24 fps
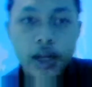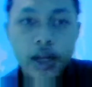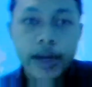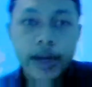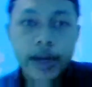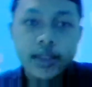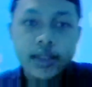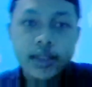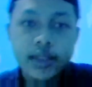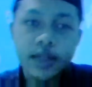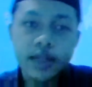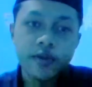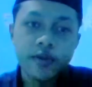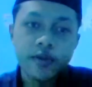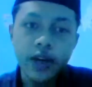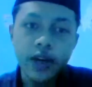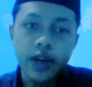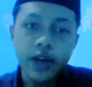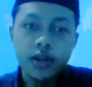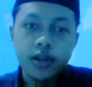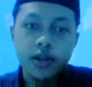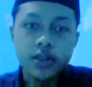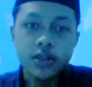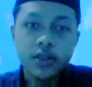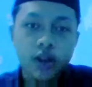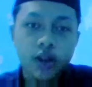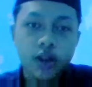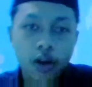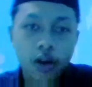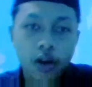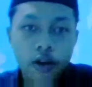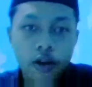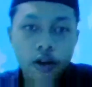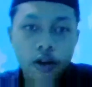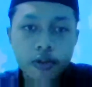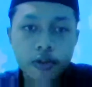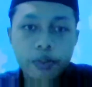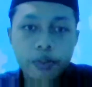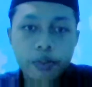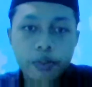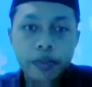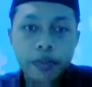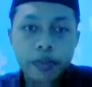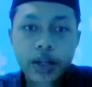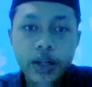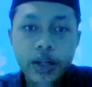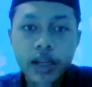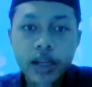Extreme values of
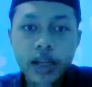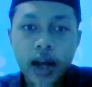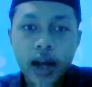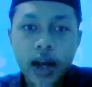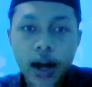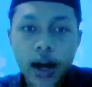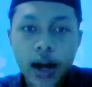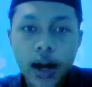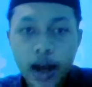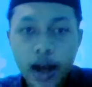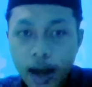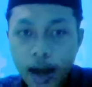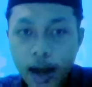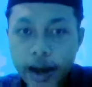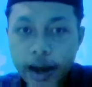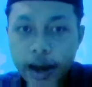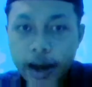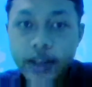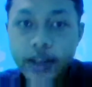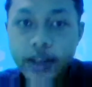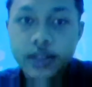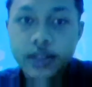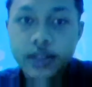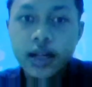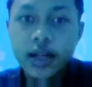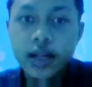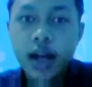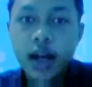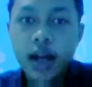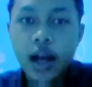pH,